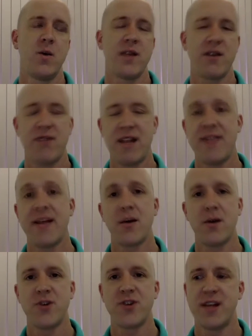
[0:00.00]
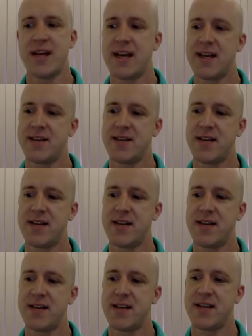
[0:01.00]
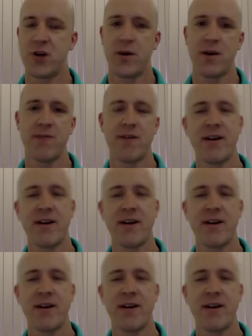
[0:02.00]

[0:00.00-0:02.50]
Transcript: when they fill in their questionnaires, end up showing